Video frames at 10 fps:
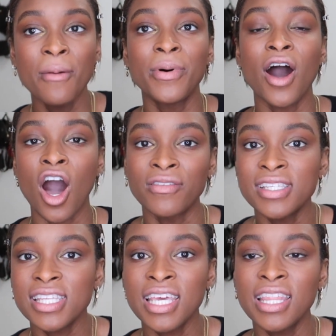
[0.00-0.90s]
but
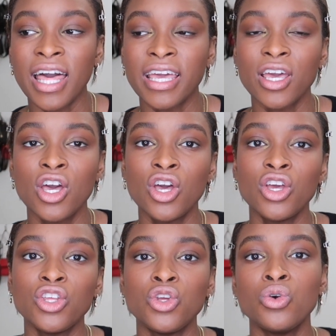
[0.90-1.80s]
obviously like
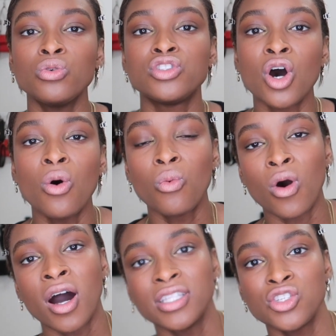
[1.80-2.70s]
you don't
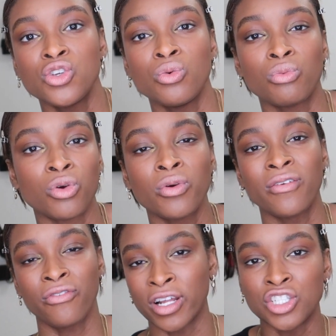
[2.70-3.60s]
want to ruin
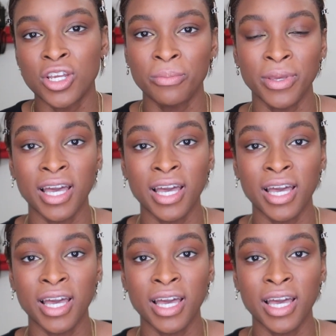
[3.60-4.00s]
a friendship